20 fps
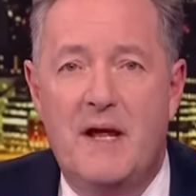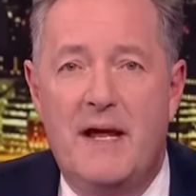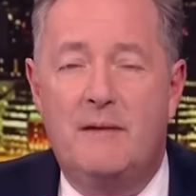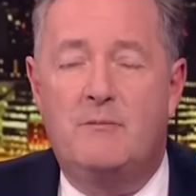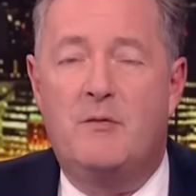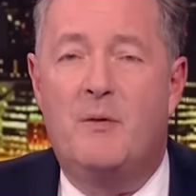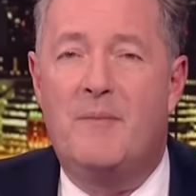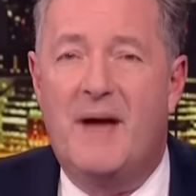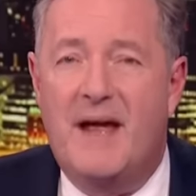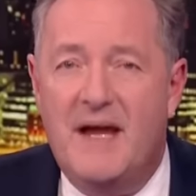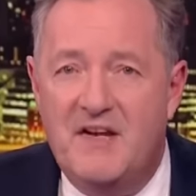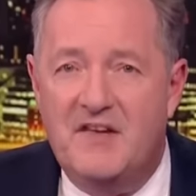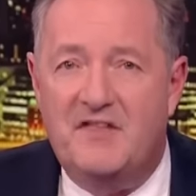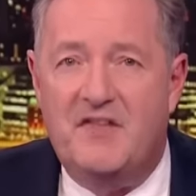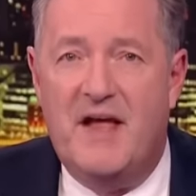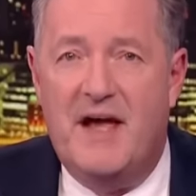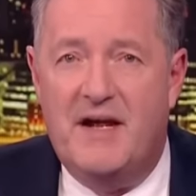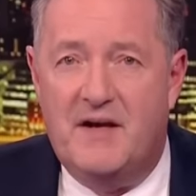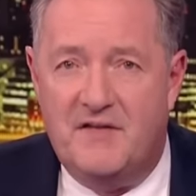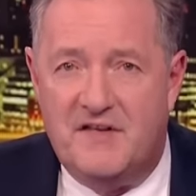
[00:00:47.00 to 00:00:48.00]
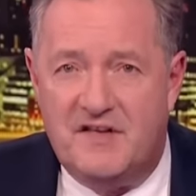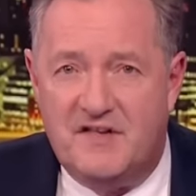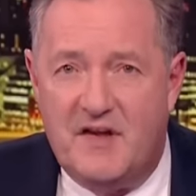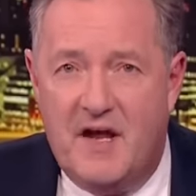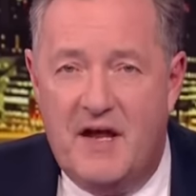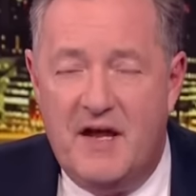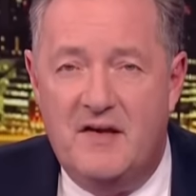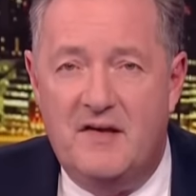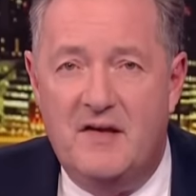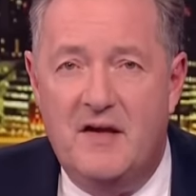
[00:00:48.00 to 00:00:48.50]
He remains the head of
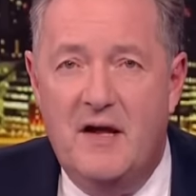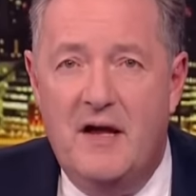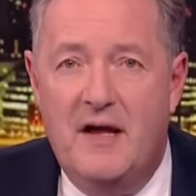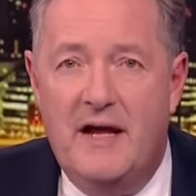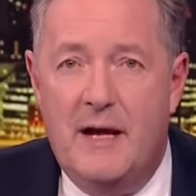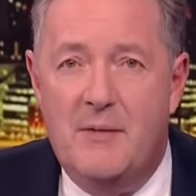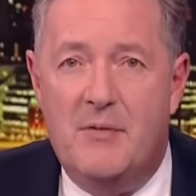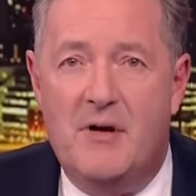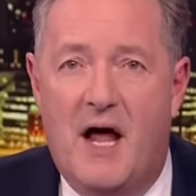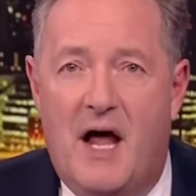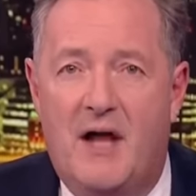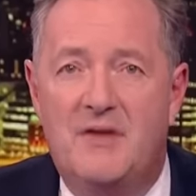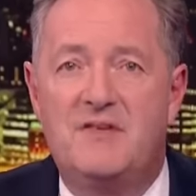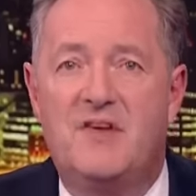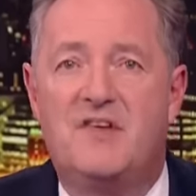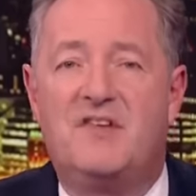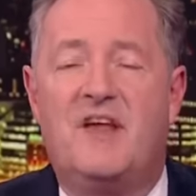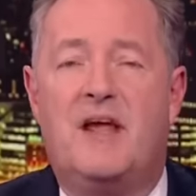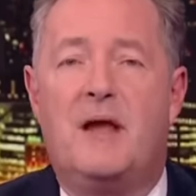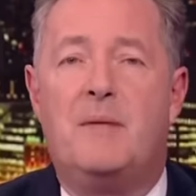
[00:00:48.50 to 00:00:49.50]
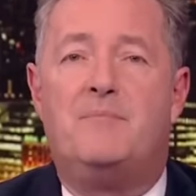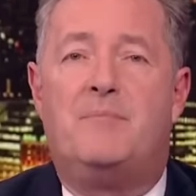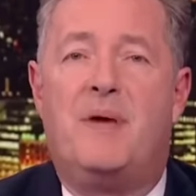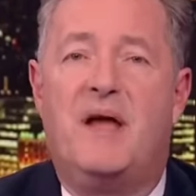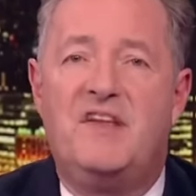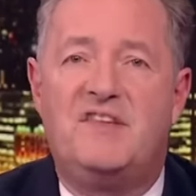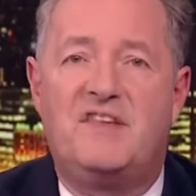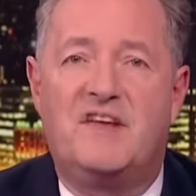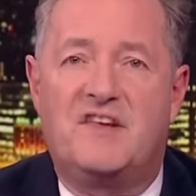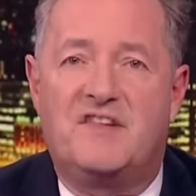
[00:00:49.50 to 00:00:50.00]
state. He will undertake
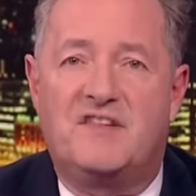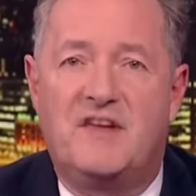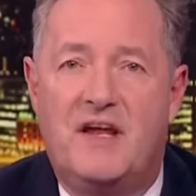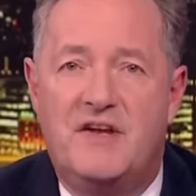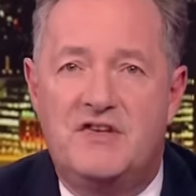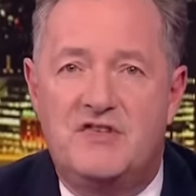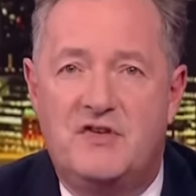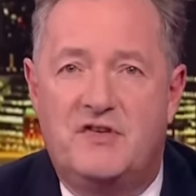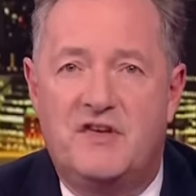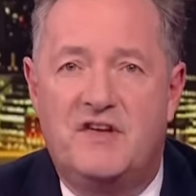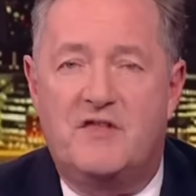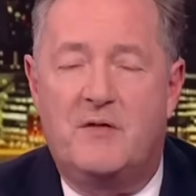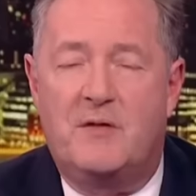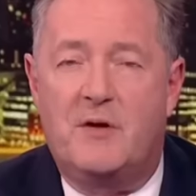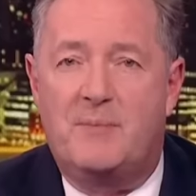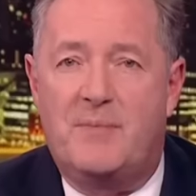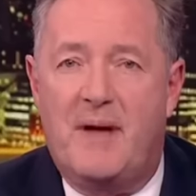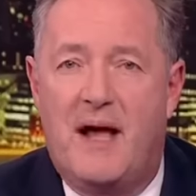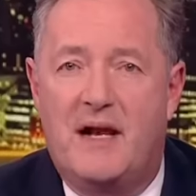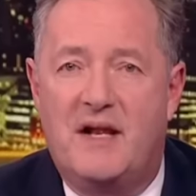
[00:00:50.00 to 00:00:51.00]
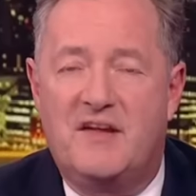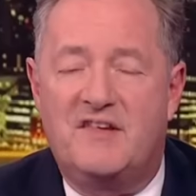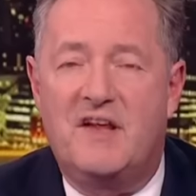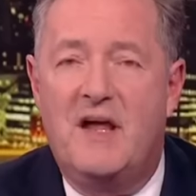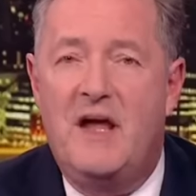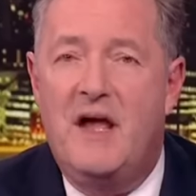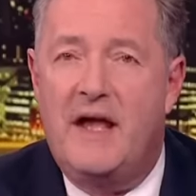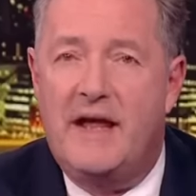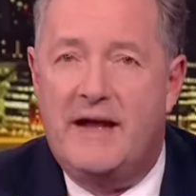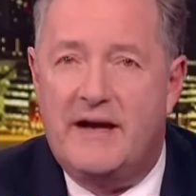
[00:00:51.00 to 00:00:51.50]
basic state duties from the palace,
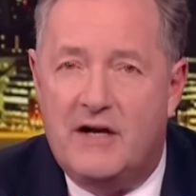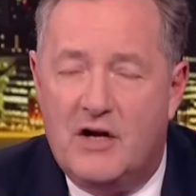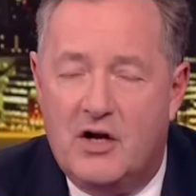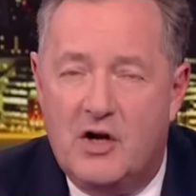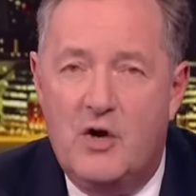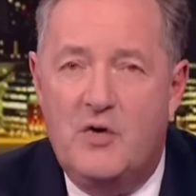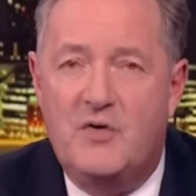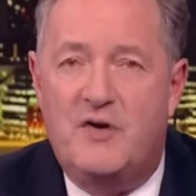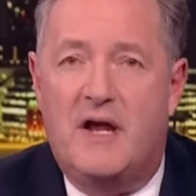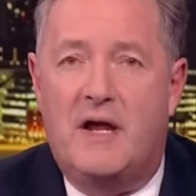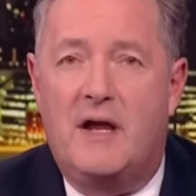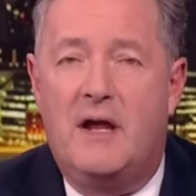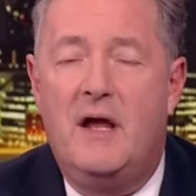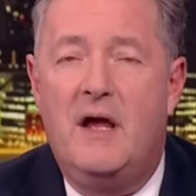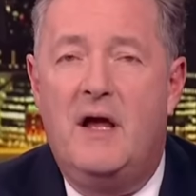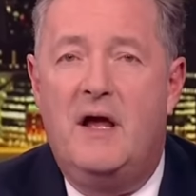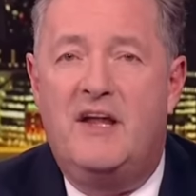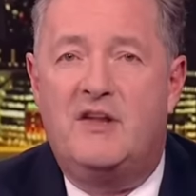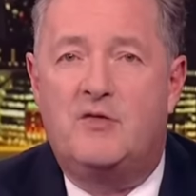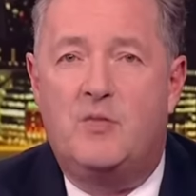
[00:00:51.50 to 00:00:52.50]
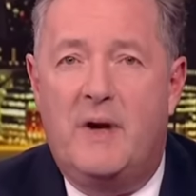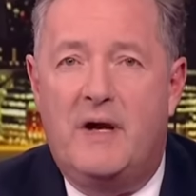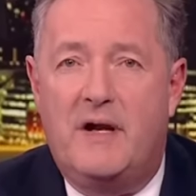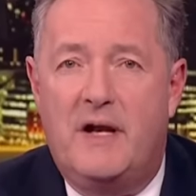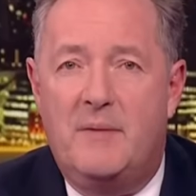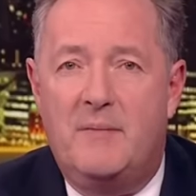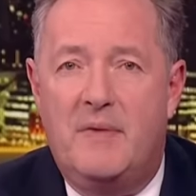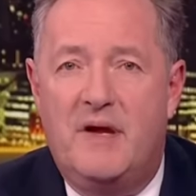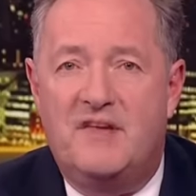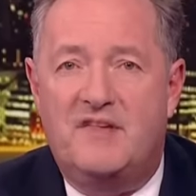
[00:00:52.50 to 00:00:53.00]
including his
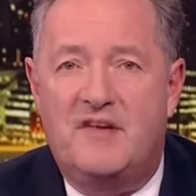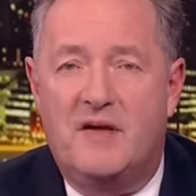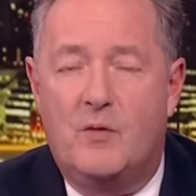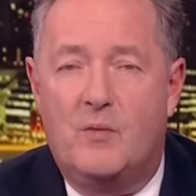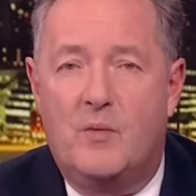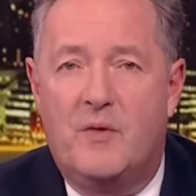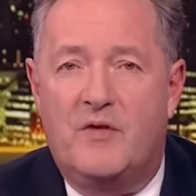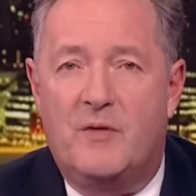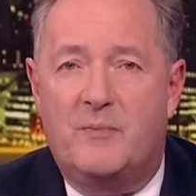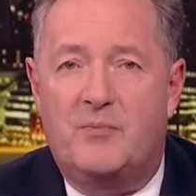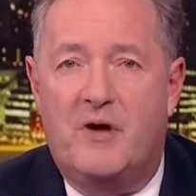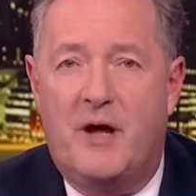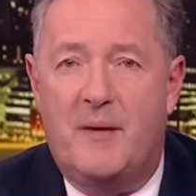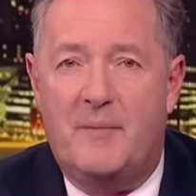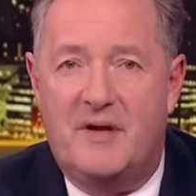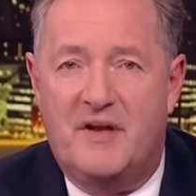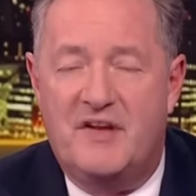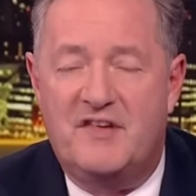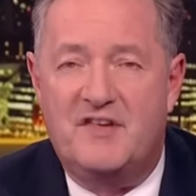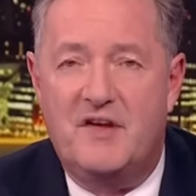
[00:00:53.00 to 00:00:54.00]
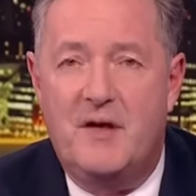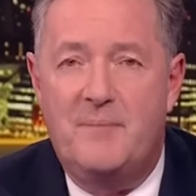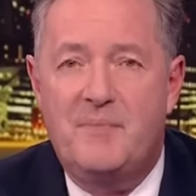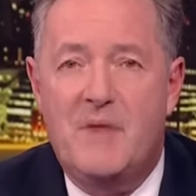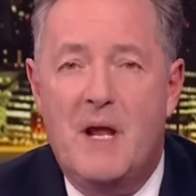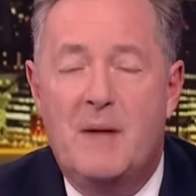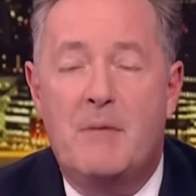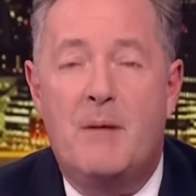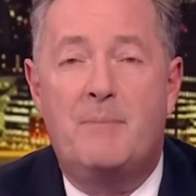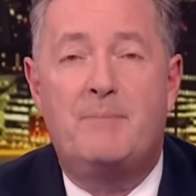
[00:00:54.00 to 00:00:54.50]
weekly meeting with the Prime Minister.
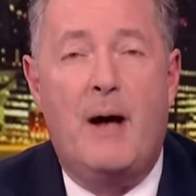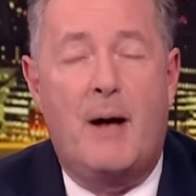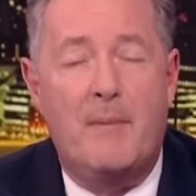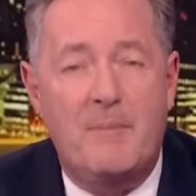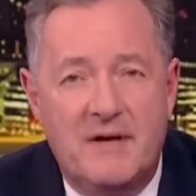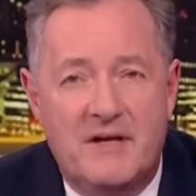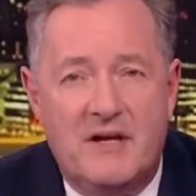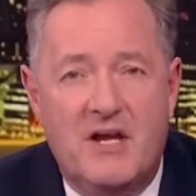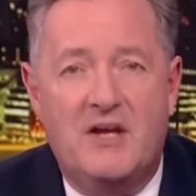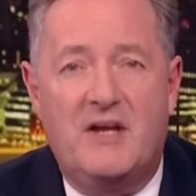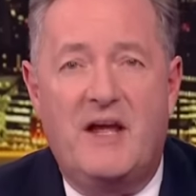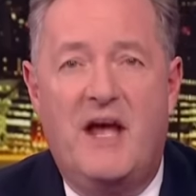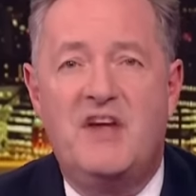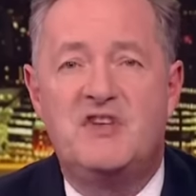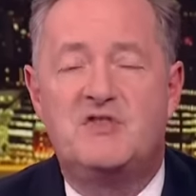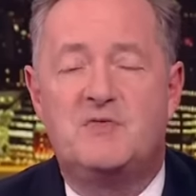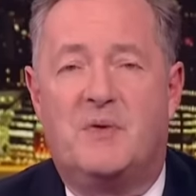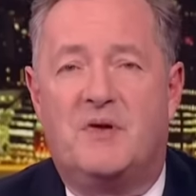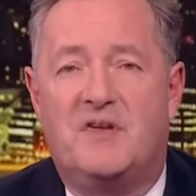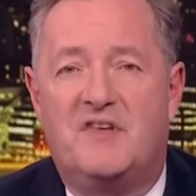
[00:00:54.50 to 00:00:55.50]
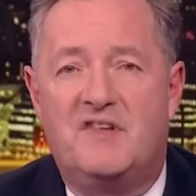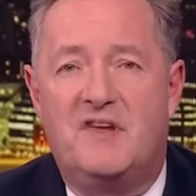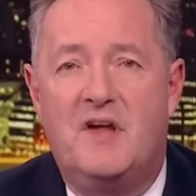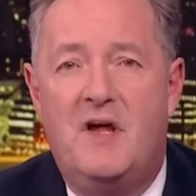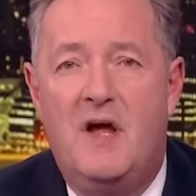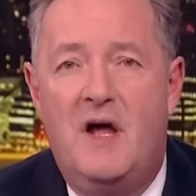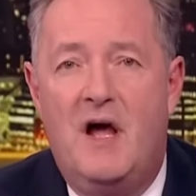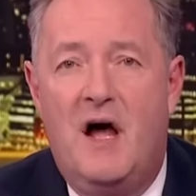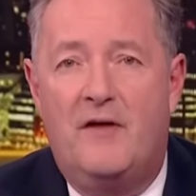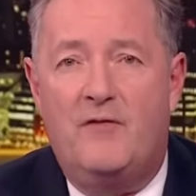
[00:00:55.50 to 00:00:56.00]
But public engagements
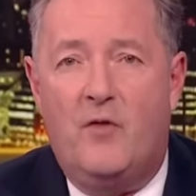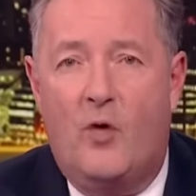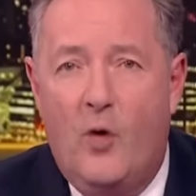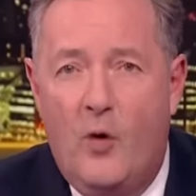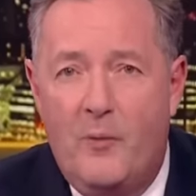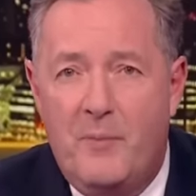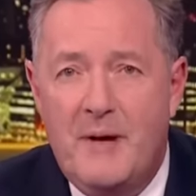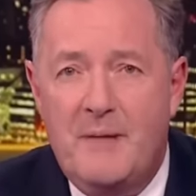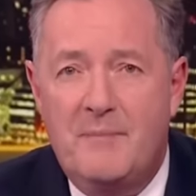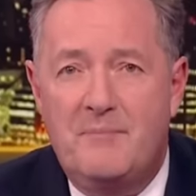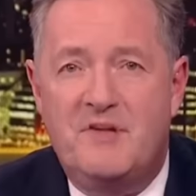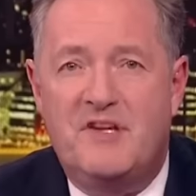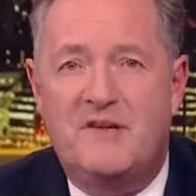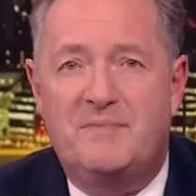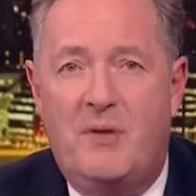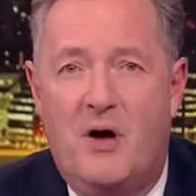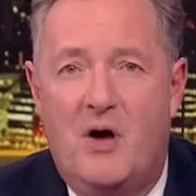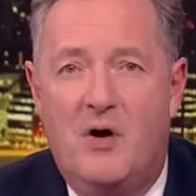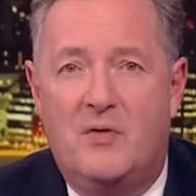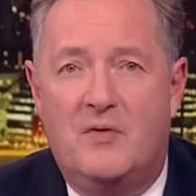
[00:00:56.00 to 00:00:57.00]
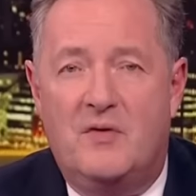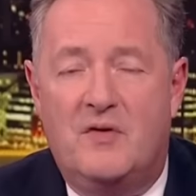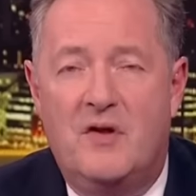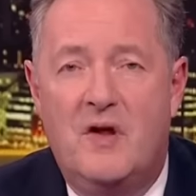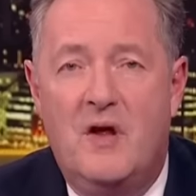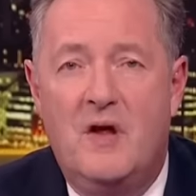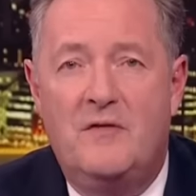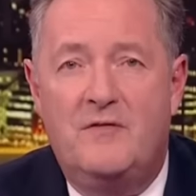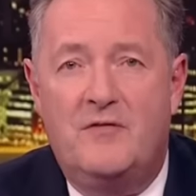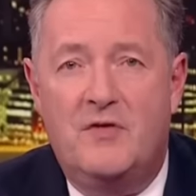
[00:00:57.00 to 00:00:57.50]
have all been postponed
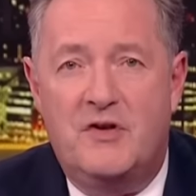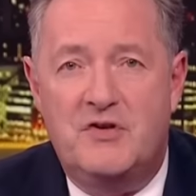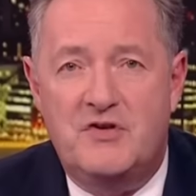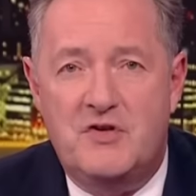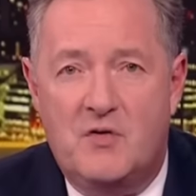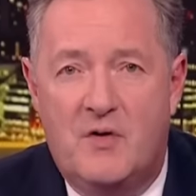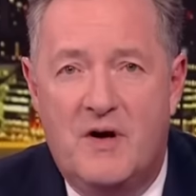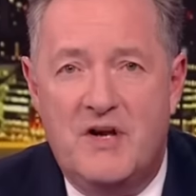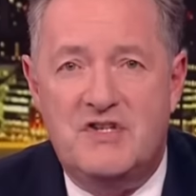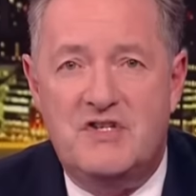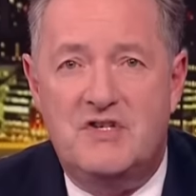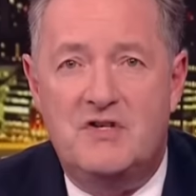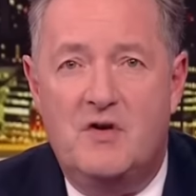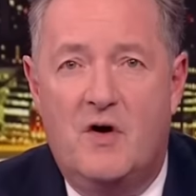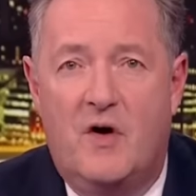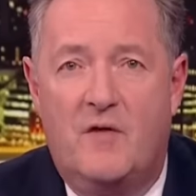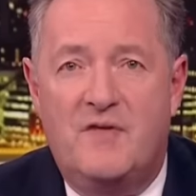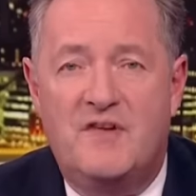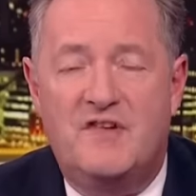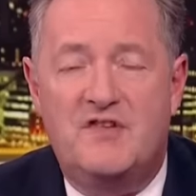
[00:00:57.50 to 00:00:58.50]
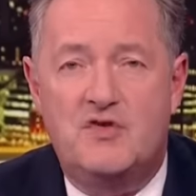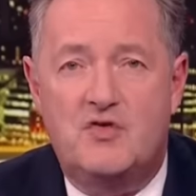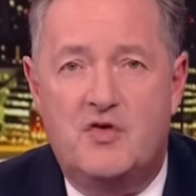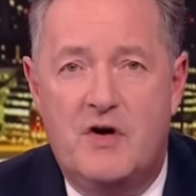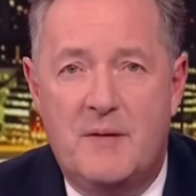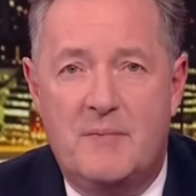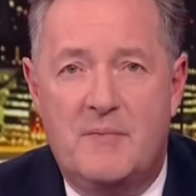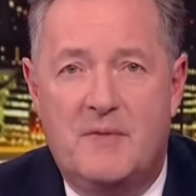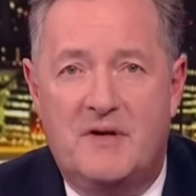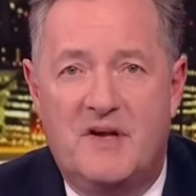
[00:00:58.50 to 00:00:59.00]
for the duration of his
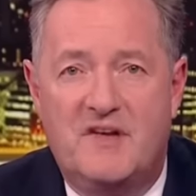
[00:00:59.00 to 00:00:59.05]
treatment.